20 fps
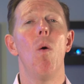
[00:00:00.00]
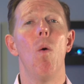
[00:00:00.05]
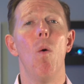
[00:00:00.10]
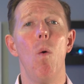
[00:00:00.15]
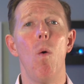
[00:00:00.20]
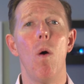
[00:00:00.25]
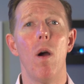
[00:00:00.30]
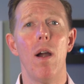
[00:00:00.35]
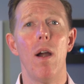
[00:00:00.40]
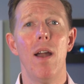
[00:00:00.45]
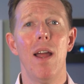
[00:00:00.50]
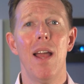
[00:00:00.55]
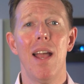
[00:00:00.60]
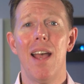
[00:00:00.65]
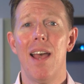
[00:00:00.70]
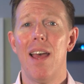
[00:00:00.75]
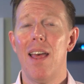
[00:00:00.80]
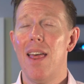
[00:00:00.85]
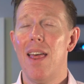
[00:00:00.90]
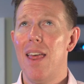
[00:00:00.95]
or
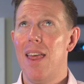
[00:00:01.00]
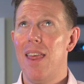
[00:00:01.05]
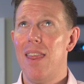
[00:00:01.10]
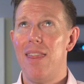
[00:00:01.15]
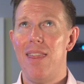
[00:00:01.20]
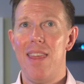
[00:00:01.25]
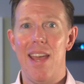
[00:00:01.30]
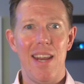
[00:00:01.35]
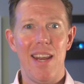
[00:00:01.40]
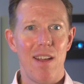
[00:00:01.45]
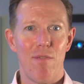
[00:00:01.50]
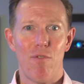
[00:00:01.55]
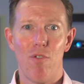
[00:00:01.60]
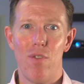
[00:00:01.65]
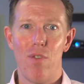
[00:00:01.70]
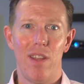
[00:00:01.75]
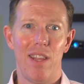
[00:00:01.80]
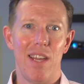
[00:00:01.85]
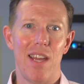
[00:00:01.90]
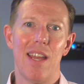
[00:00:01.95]
they never
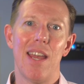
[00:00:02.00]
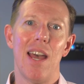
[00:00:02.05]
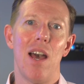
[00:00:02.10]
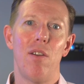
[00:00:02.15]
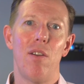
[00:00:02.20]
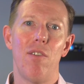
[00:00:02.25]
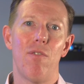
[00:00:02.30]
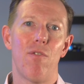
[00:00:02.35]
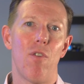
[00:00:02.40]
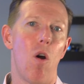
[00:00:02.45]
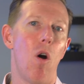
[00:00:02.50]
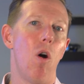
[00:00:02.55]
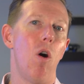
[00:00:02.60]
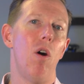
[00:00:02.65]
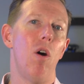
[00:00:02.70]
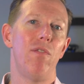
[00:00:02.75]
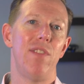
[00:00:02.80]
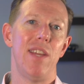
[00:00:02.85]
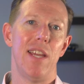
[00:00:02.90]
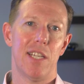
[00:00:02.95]
really accounted for
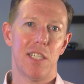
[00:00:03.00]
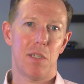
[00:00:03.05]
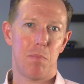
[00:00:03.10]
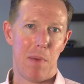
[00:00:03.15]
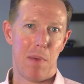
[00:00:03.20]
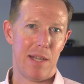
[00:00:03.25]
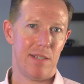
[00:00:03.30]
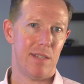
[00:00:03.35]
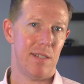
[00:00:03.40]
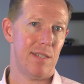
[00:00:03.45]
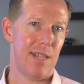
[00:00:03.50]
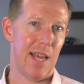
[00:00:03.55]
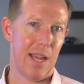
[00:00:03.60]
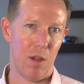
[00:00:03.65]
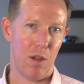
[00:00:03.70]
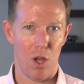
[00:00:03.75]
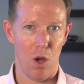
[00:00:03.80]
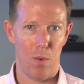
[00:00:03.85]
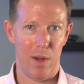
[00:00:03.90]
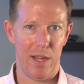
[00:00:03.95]
all of the expenses
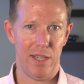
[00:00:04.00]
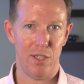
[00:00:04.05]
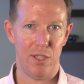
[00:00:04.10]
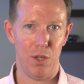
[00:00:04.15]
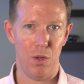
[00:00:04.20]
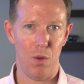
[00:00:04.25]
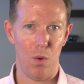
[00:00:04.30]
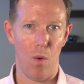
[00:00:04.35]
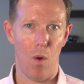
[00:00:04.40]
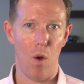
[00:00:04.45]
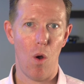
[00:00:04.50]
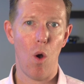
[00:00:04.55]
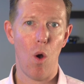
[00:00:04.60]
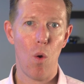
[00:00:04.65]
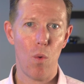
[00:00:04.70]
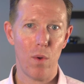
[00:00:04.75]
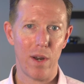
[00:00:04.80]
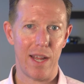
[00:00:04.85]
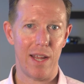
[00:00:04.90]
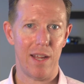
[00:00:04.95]
that go into
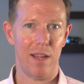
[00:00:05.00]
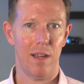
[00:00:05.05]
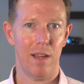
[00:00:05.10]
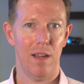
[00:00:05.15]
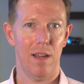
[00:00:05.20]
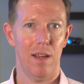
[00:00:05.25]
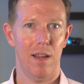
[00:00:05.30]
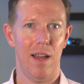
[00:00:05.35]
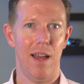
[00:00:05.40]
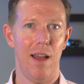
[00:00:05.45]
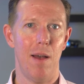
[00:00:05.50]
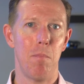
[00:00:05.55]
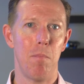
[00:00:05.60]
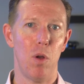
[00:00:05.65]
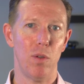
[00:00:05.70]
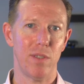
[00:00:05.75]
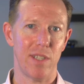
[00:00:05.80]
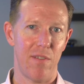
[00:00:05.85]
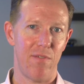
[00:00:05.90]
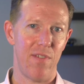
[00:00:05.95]
owning a
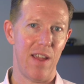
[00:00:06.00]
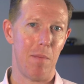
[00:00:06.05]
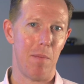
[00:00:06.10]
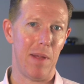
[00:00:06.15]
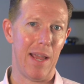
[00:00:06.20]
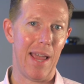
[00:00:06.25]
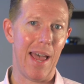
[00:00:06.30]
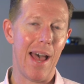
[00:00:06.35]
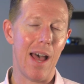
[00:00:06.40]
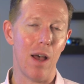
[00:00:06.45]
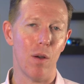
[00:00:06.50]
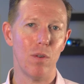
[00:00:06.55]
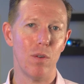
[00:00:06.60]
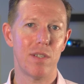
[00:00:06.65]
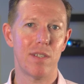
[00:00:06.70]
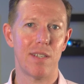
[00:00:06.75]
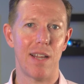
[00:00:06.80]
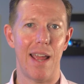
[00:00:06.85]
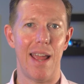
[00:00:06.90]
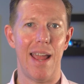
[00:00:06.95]
multifamily
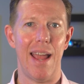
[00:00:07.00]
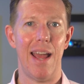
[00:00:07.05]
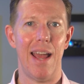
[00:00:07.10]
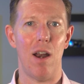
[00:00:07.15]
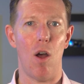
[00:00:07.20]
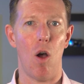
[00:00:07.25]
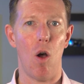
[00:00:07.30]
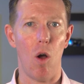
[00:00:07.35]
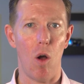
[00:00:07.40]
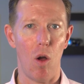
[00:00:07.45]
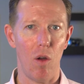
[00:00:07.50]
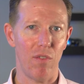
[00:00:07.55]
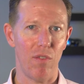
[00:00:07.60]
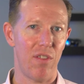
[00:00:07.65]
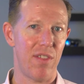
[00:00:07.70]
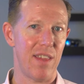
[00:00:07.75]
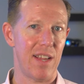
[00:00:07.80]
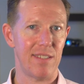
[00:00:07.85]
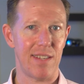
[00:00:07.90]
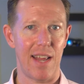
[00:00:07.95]
house and all
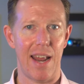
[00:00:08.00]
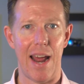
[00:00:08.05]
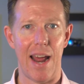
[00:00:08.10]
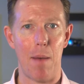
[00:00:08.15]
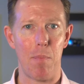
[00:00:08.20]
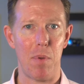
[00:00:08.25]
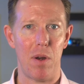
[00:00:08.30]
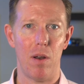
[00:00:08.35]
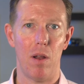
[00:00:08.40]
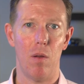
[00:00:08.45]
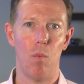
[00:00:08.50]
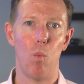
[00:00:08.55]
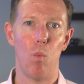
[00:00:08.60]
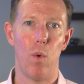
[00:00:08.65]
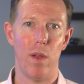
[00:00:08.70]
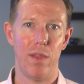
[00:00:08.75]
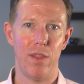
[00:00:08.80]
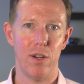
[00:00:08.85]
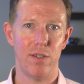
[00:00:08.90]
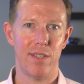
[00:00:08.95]
the things that happen
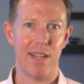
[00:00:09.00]
with their